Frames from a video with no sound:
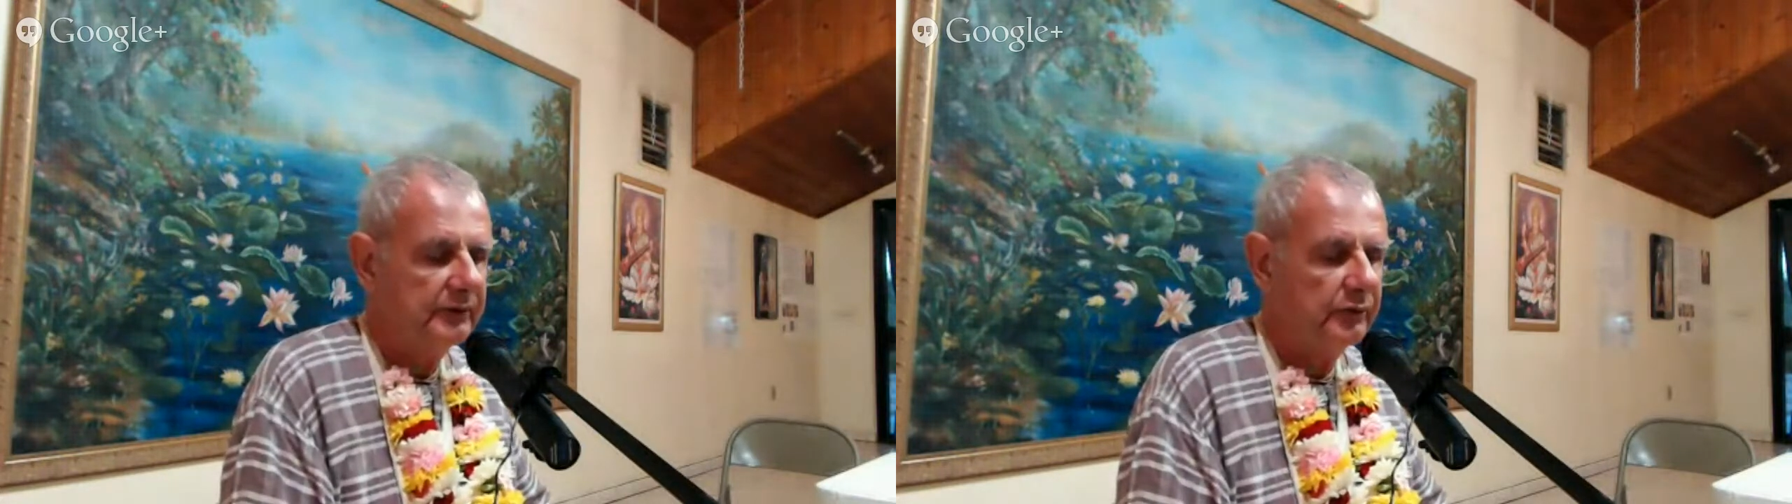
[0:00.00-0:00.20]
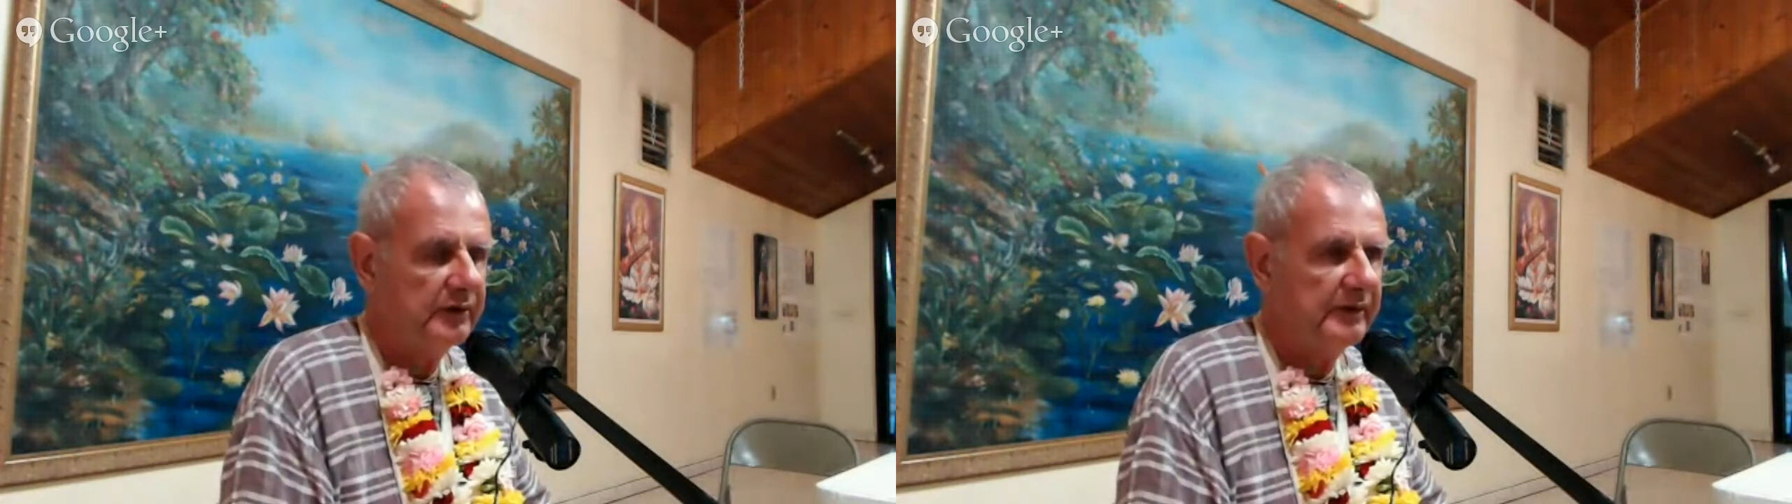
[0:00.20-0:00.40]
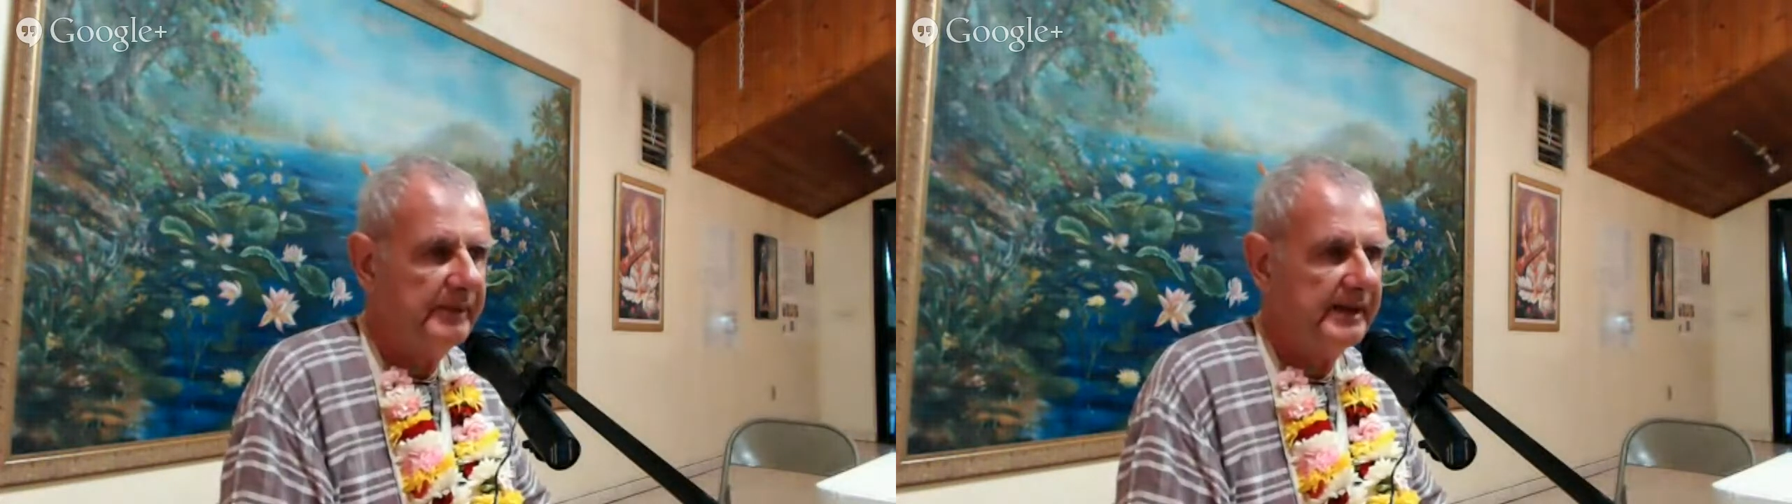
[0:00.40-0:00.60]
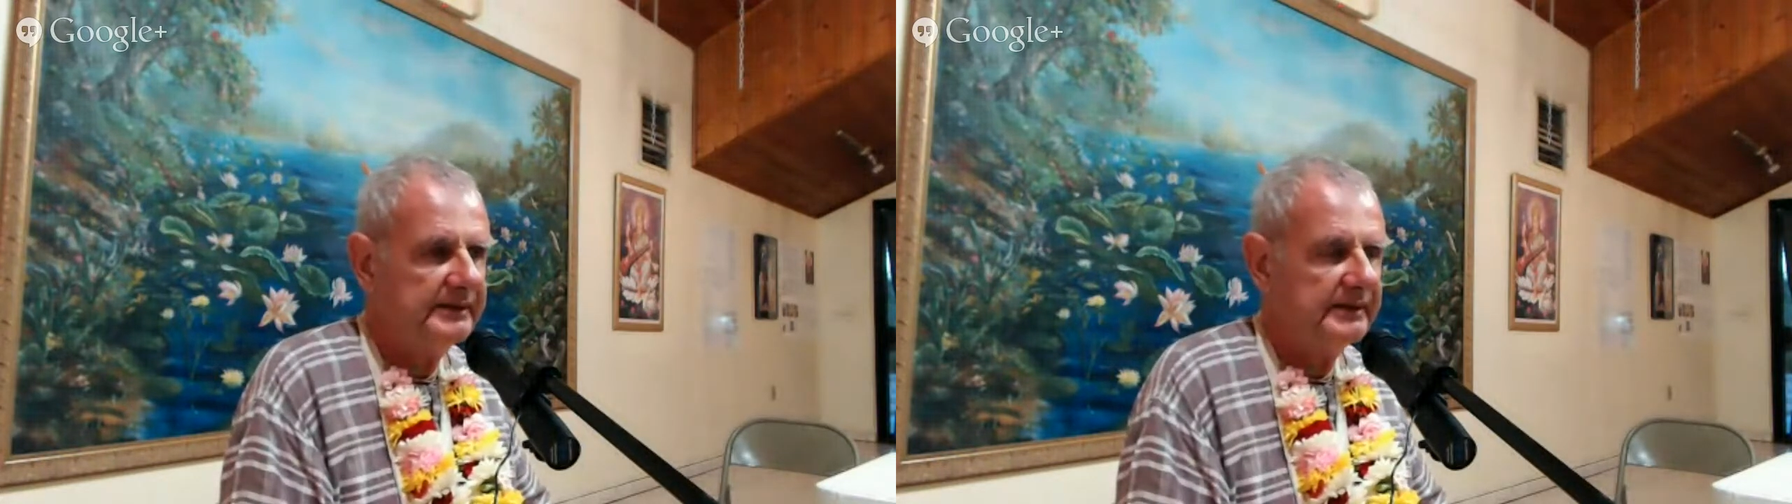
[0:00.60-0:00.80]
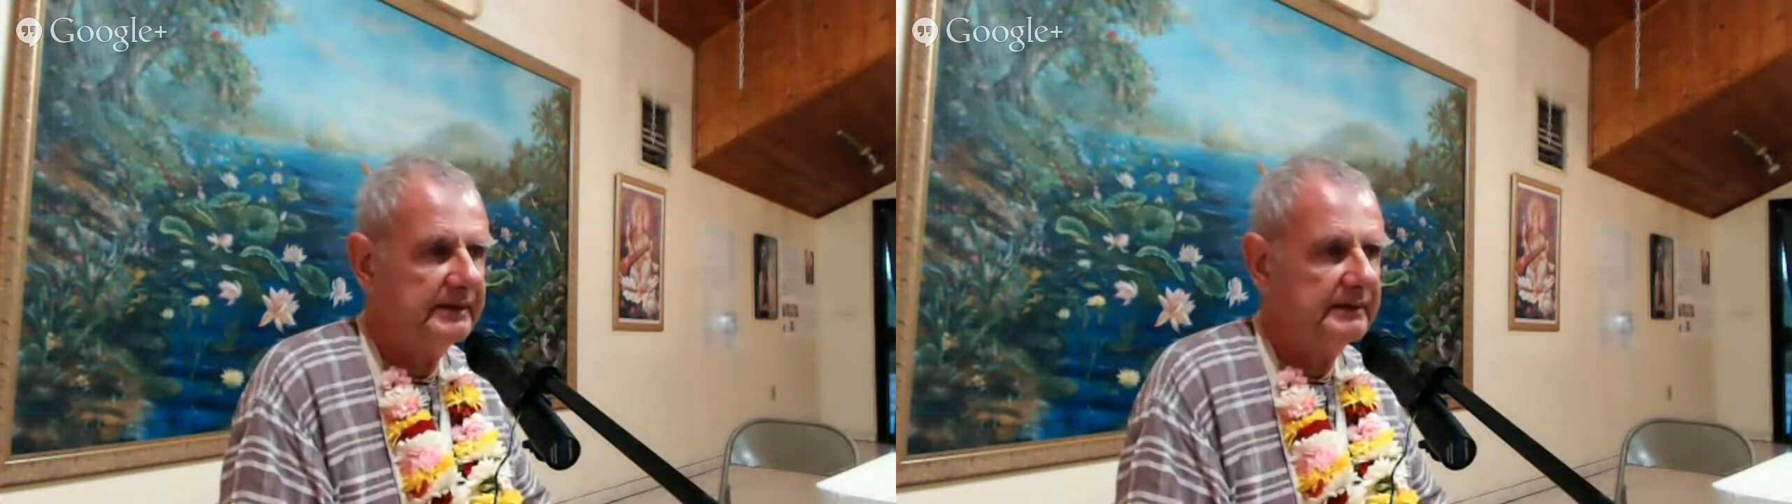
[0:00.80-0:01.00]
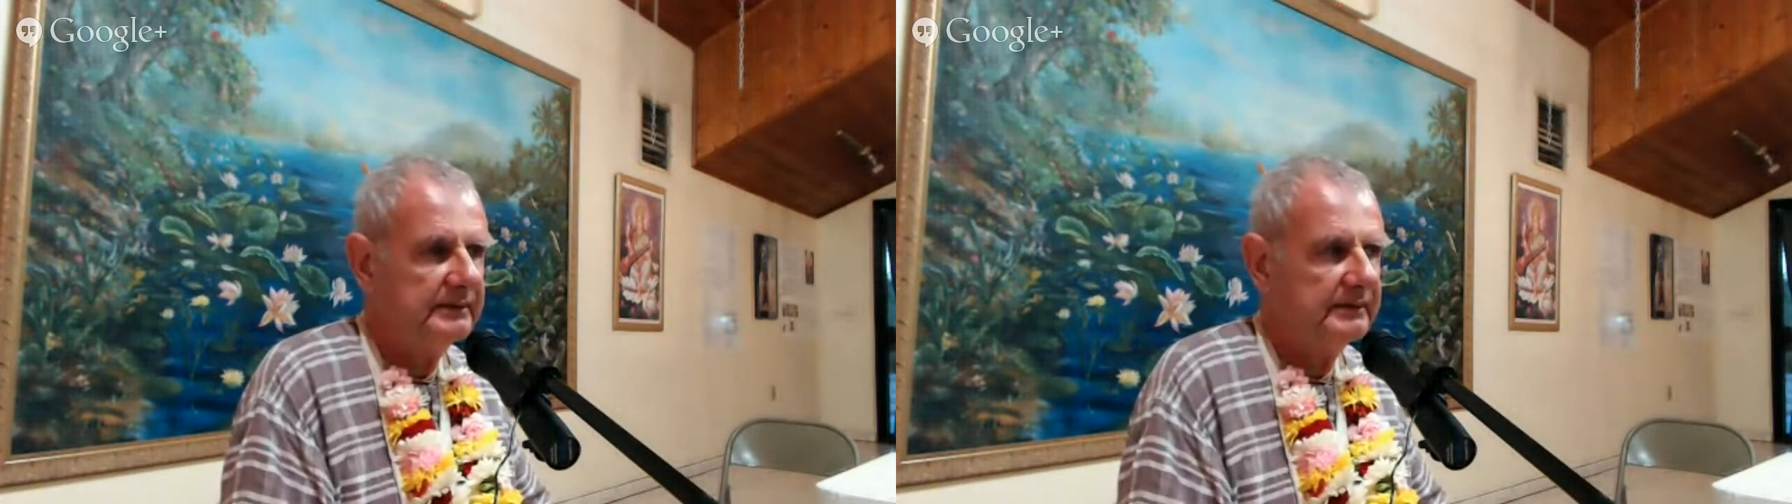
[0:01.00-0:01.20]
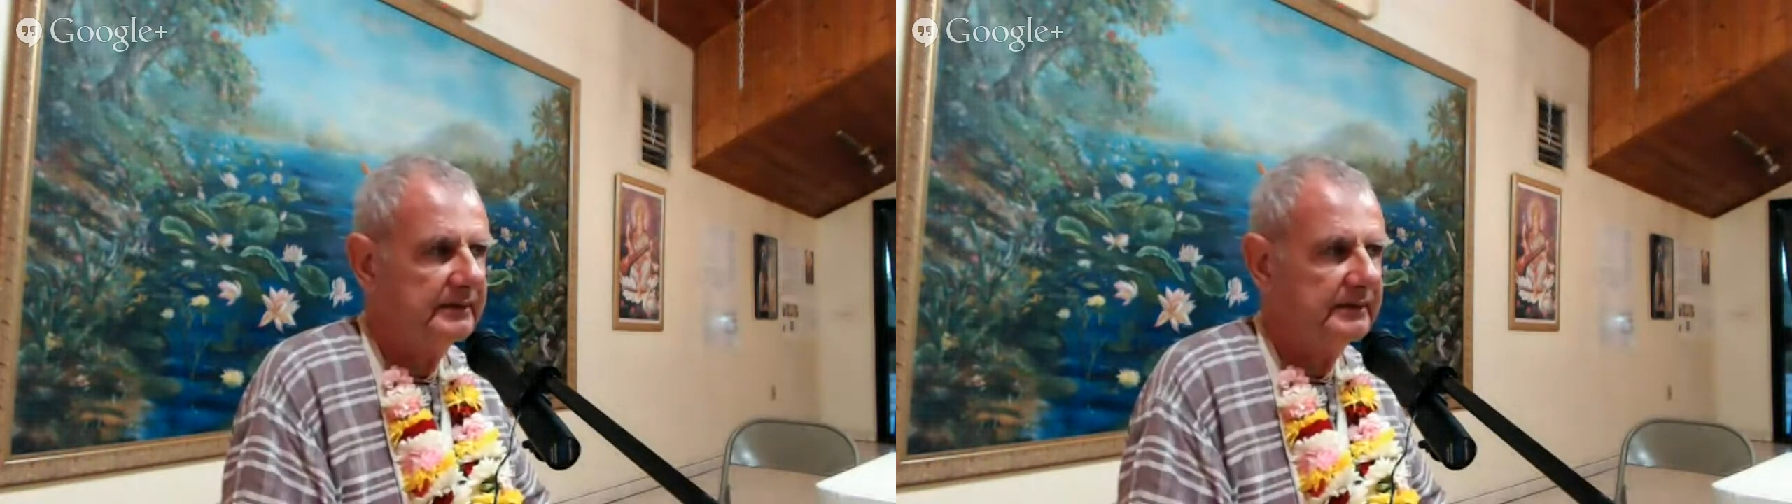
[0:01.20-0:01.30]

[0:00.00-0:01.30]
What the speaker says: you are lamenting,